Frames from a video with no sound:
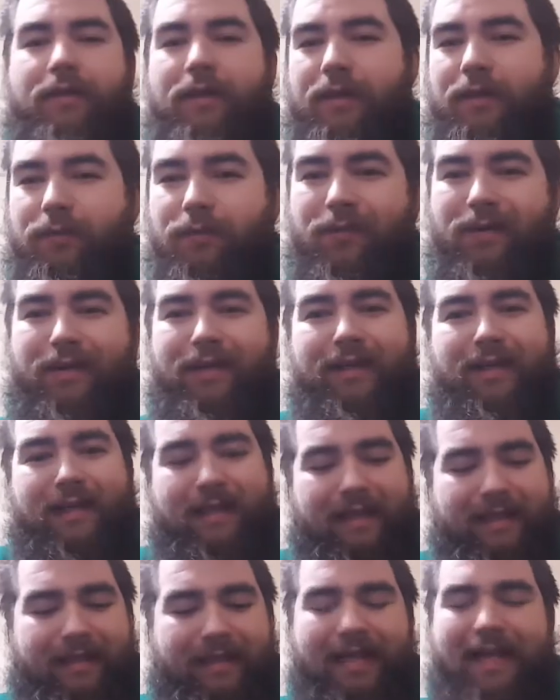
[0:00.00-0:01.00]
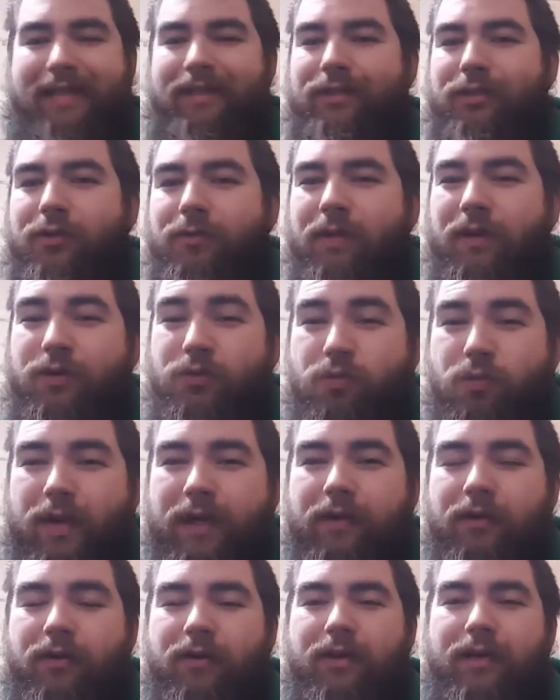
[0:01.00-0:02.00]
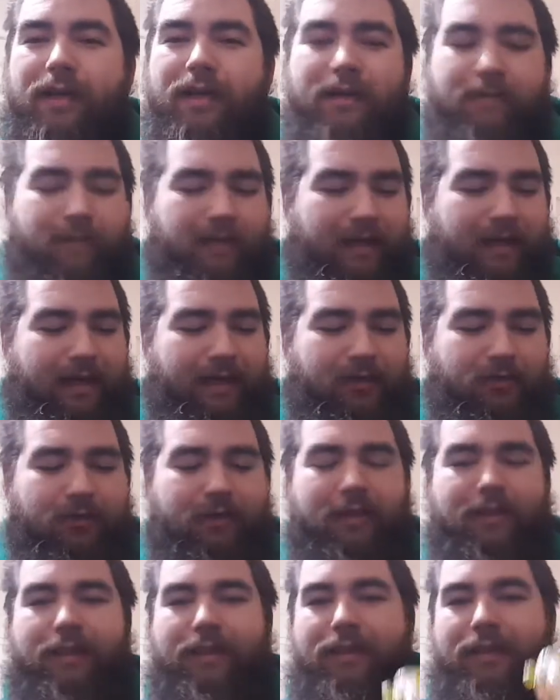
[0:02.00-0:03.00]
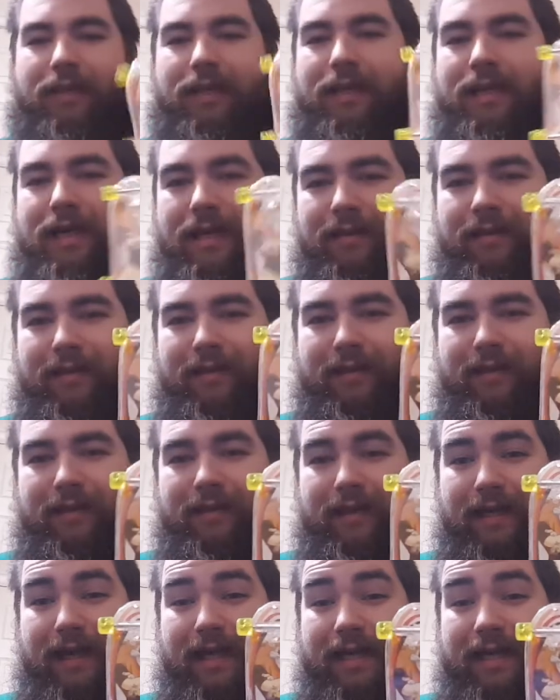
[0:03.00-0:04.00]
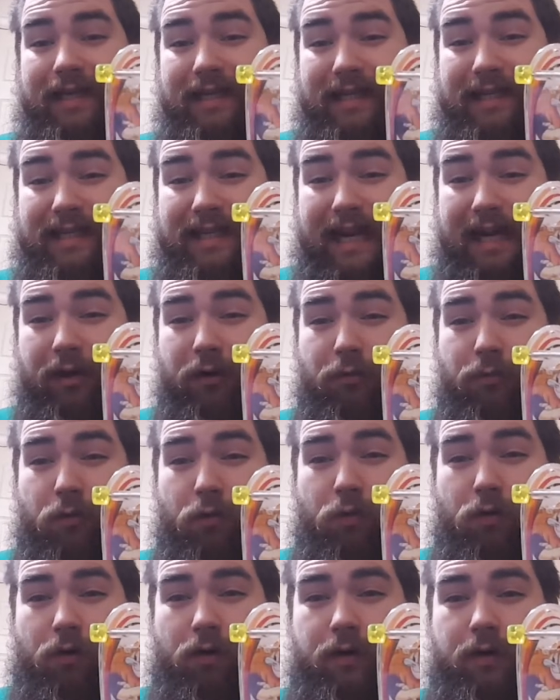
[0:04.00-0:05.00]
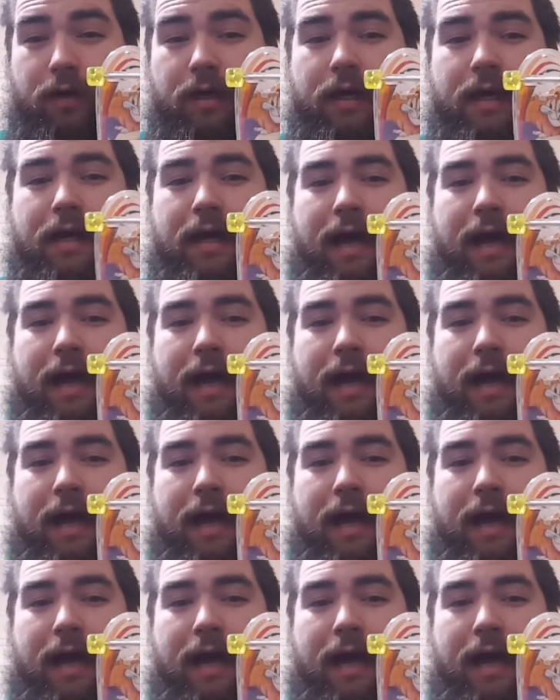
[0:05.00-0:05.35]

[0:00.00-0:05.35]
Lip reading: This one, not so much weird, but interesting to see. This is a dare board.